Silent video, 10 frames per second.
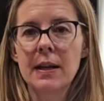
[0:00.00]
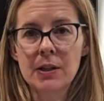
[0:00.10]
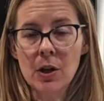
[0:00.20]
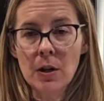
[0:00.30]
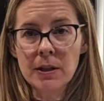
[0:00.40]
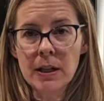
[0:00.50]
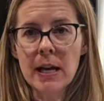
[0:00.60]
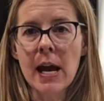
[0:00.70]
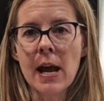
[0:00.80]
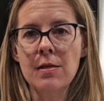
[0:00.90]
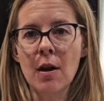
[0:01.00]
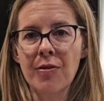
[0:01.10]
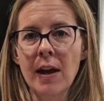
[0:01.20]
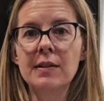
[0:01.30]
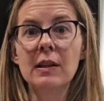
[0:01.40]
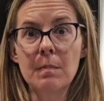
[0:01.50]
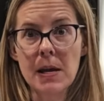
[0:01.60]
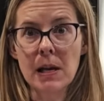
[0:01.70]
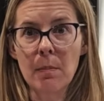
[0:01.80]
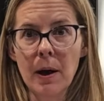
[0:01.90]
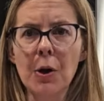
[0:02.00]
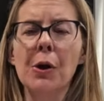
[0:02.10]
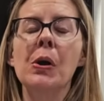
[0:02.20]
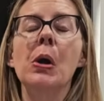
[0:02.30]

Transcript: I salted it, and I thought that did make it better.